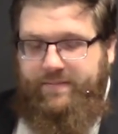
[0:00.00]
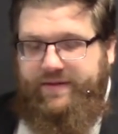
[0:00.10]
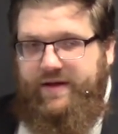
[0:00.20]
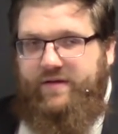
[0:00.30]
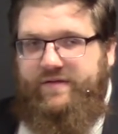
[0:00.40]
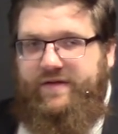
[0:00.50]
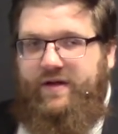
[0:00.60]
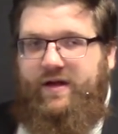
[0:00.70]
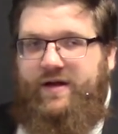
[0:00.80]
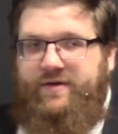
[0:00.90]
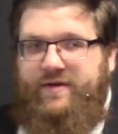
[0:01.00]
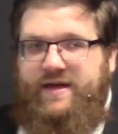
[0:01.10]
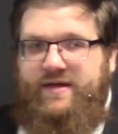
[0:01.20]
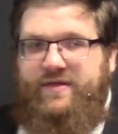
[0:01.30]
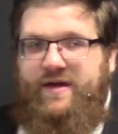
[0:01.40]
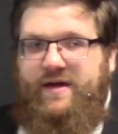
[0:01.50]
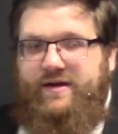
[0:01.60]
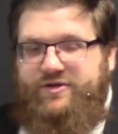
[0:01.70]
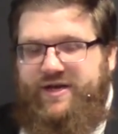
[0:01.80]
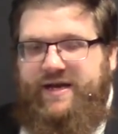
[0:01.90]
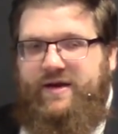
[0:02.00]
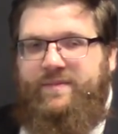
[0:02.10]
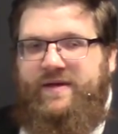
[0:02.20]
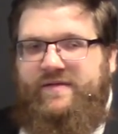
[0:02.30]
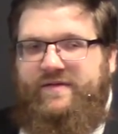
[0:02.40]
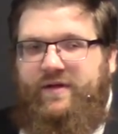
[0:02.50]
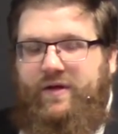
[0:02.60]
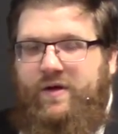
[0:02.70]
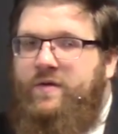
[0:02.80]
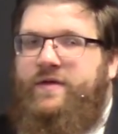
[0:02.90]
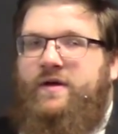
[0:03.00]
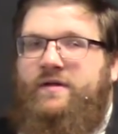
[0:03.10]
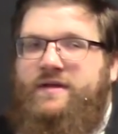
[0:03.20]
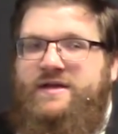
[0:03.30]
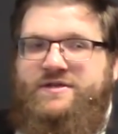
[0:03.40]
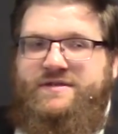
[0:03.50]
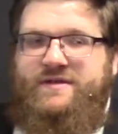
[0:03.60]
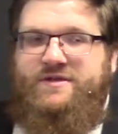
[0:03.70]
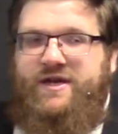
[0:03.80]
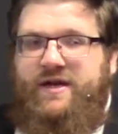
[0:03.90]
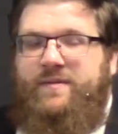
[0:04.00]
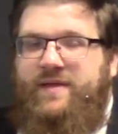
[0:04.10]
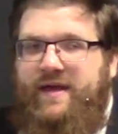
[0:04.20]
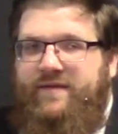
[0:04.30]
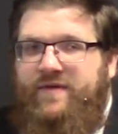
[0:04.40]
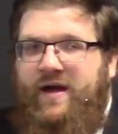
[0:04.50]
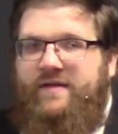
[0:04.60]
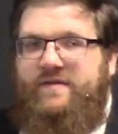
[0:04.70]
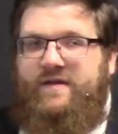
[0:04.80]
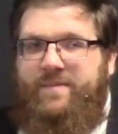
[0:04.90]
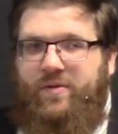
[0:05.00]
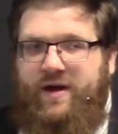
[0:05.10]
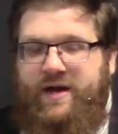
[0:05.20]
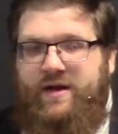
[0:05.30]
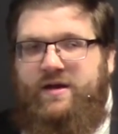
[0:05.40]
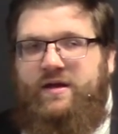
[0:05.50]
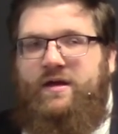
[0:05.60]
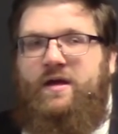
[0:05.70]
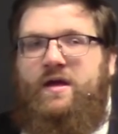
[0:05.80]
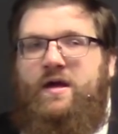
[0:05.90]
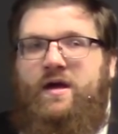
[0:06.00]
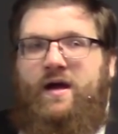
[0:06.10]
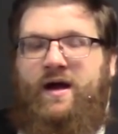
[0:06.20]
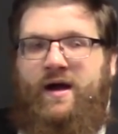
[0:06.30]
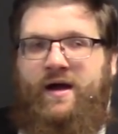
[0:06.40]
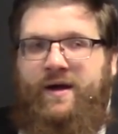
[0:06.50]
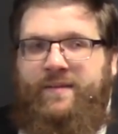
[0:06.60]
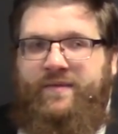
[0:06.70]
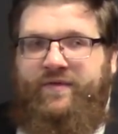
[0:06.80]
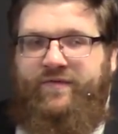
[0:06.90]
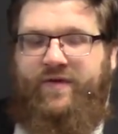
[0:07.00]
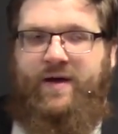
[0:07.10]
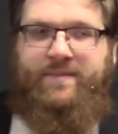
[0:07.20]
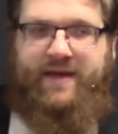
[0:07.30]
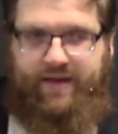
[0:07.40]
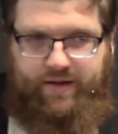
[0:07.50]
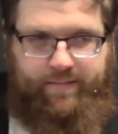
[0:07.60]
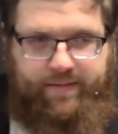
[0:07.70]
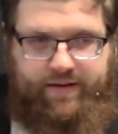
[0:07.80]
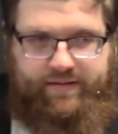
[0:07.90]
But they are still underneath Jacob. They still owe their allegiance to Jacob. They have not separated from him.